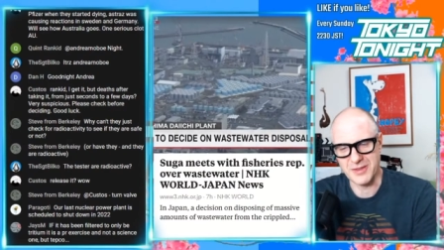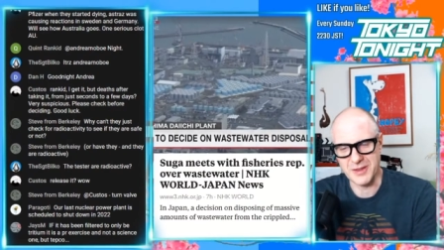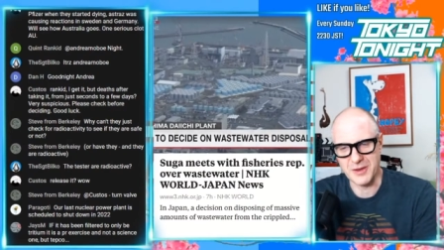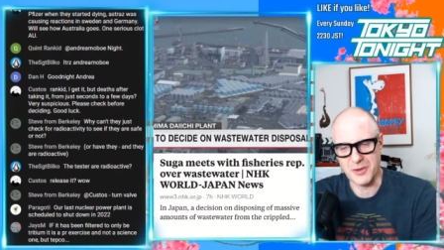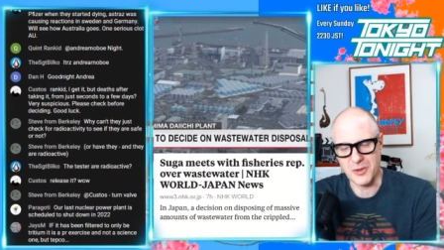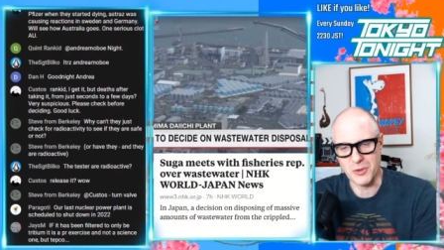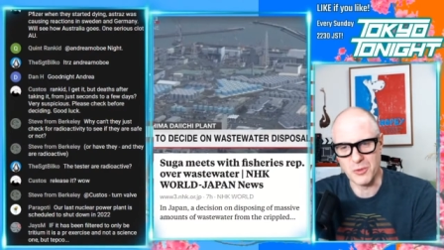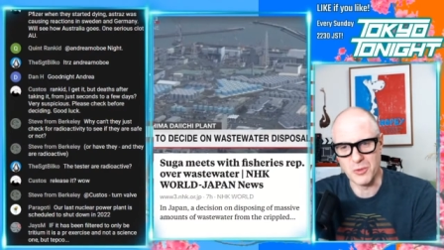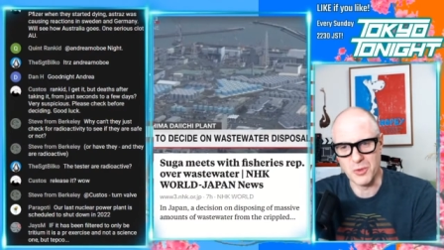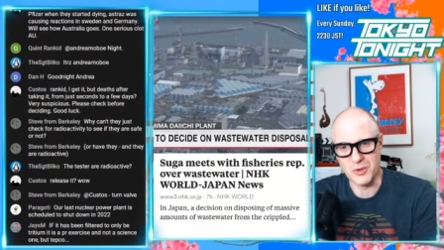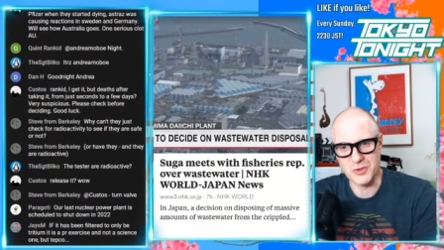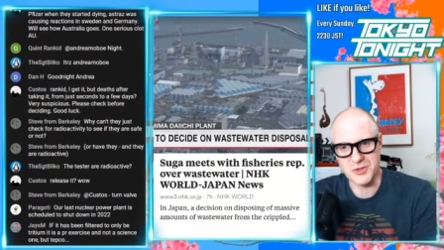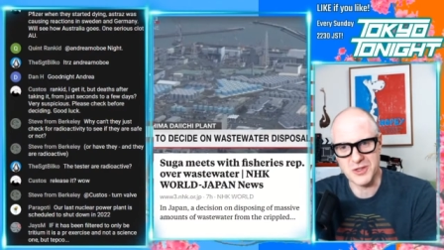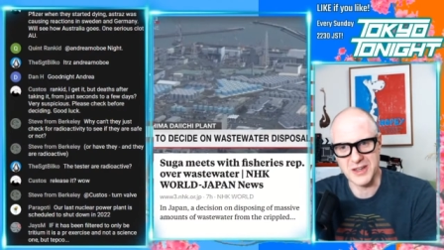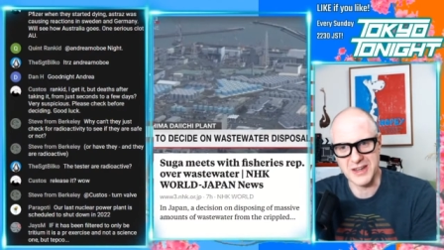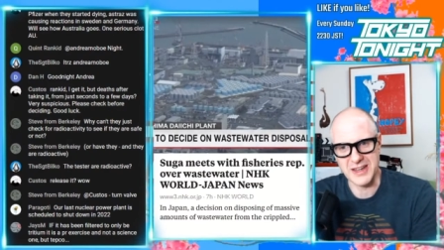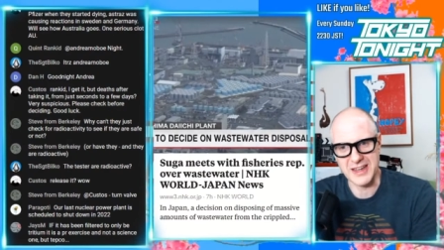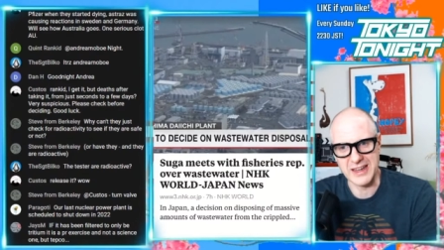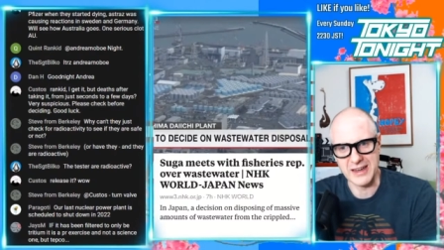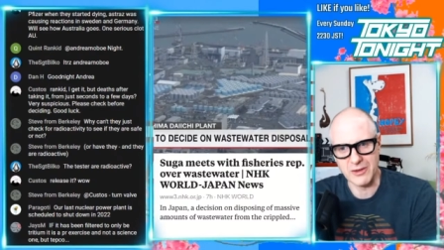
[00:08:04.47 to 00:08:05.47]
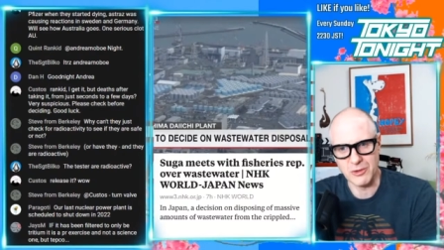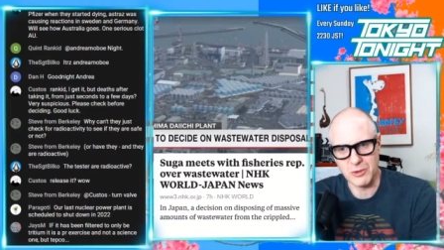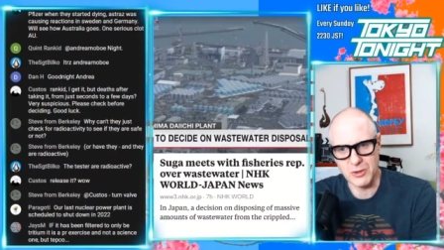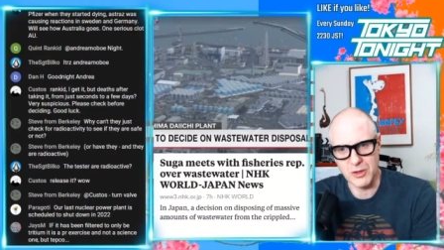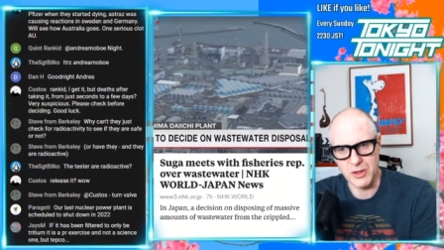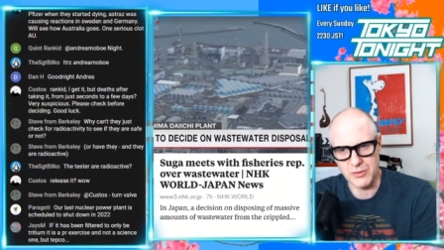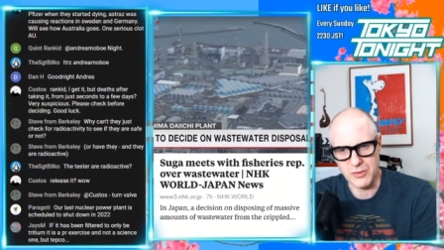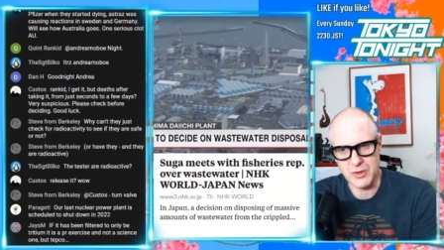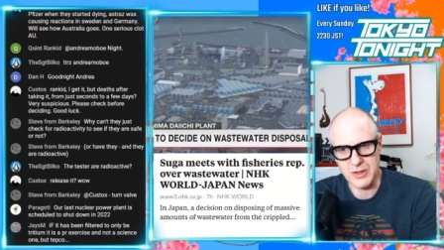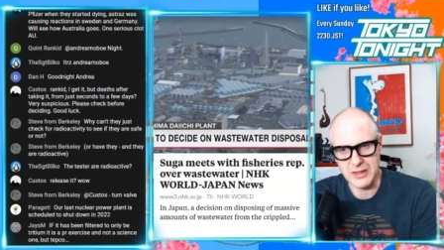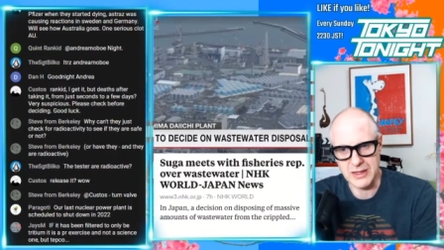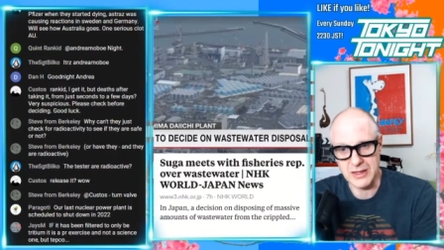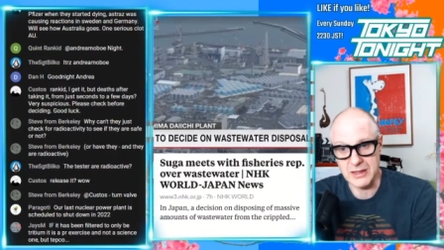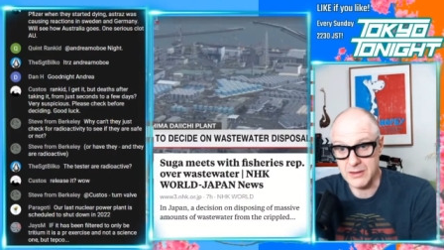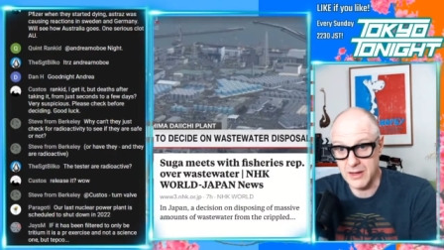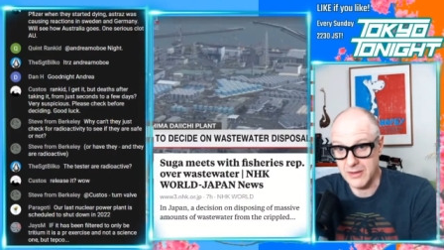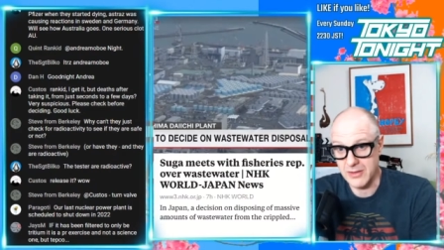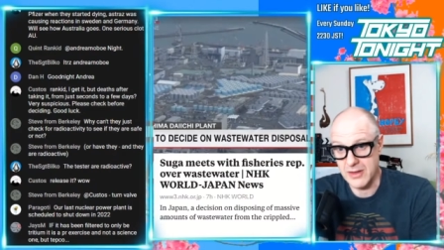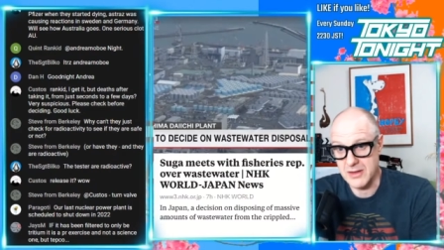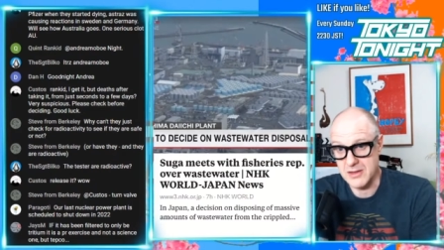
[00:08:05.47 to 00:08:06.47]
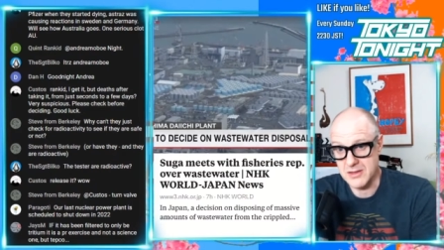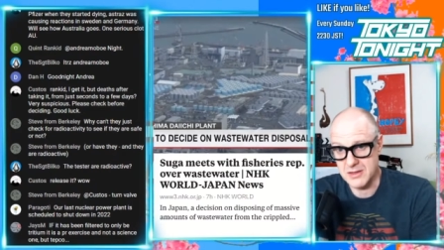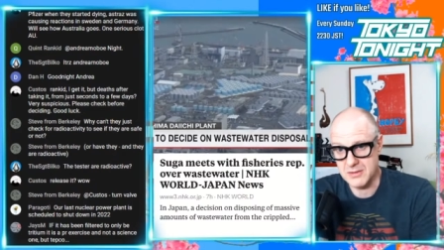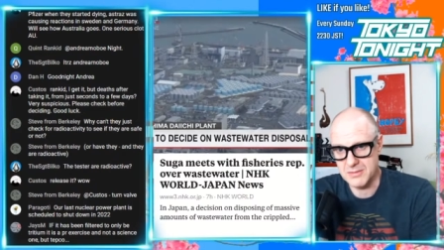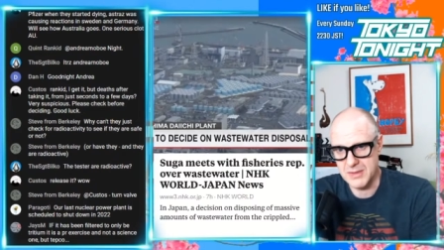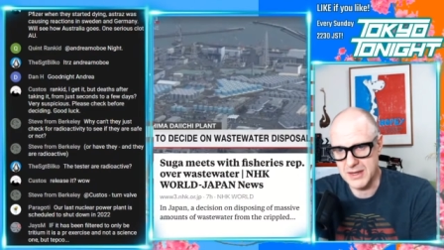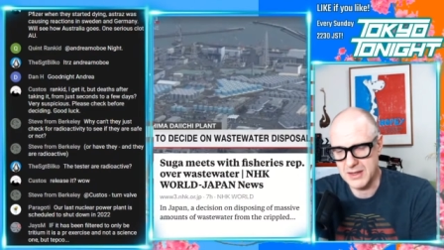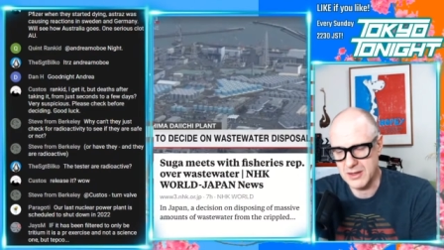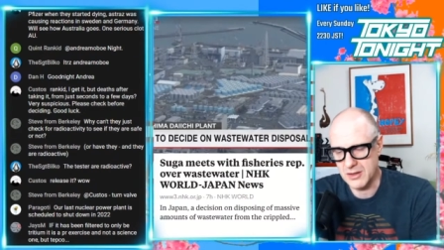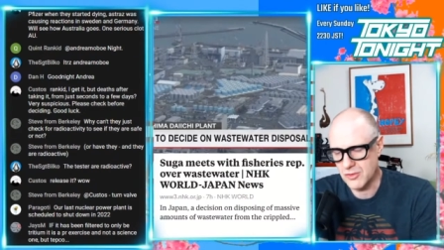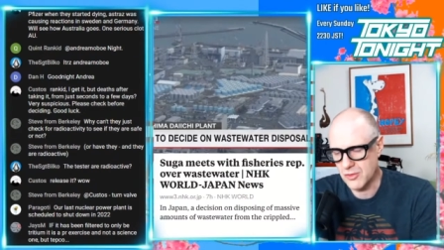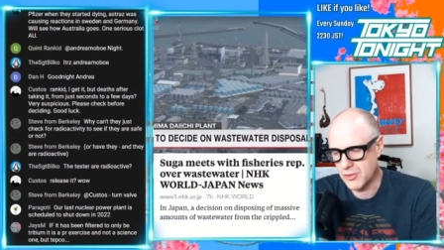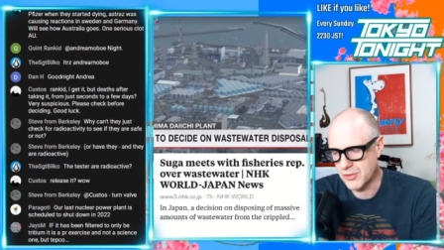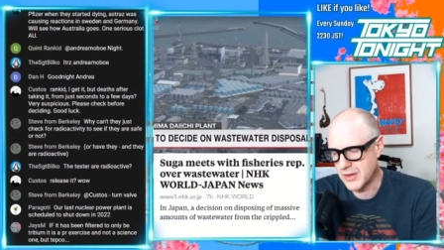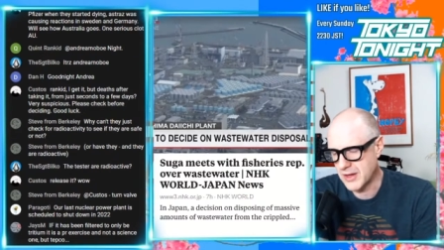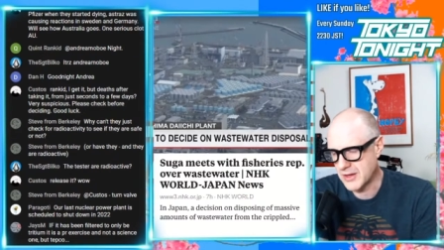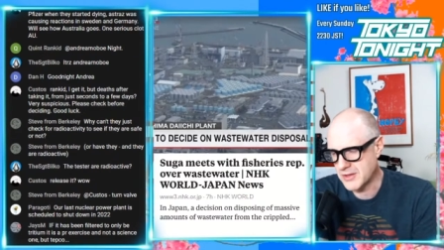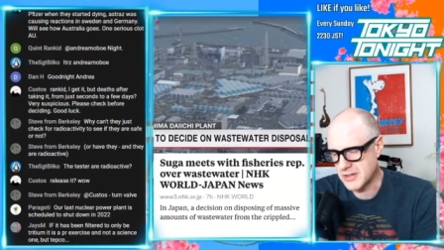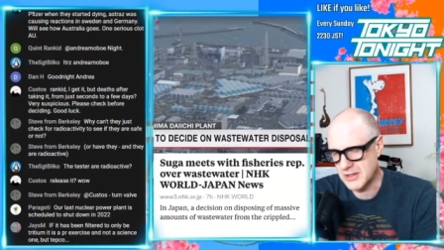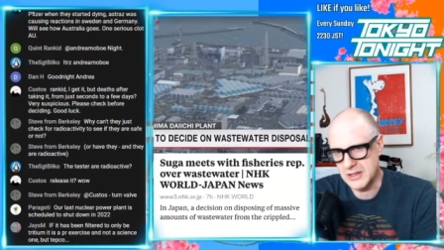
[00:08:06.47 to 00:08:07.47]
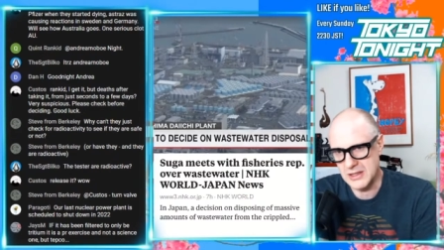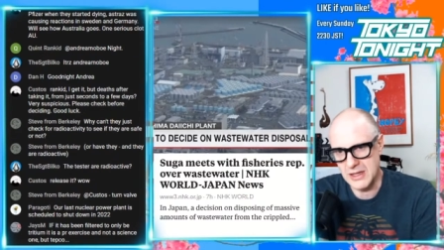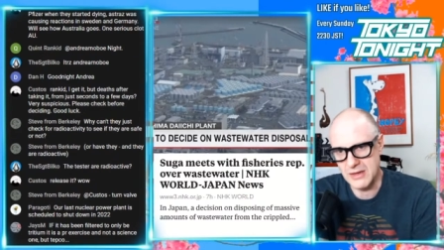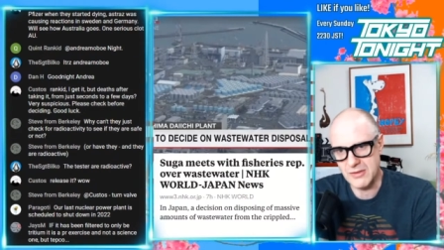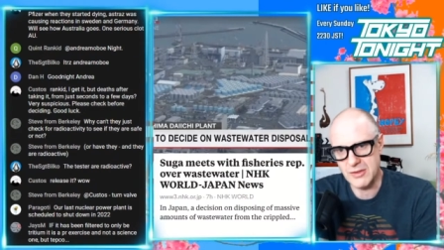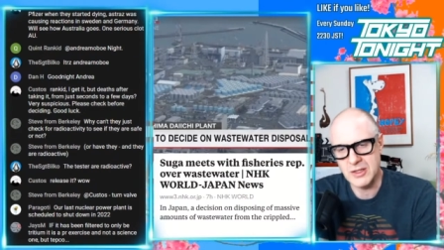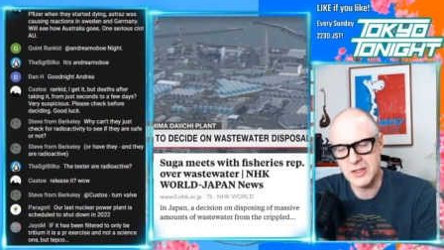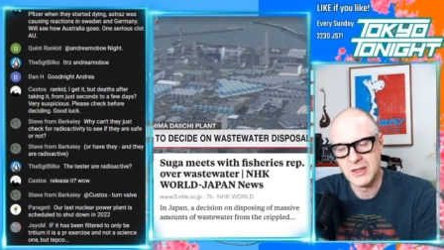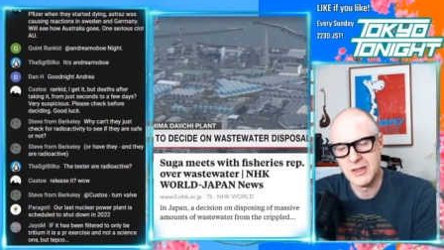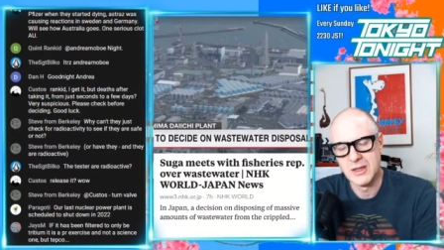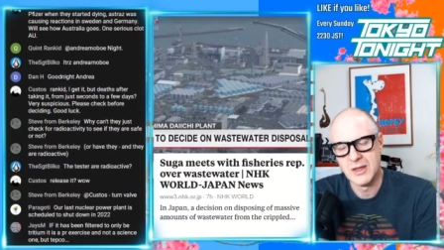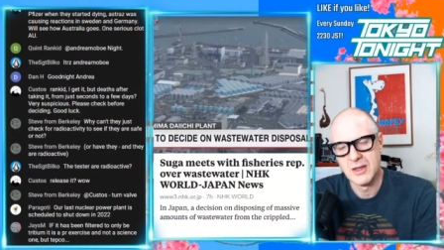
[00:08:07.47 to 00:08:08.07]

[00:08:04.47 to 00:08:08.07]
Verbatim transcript: you know the world's going to end all over again, like they said back in 2011.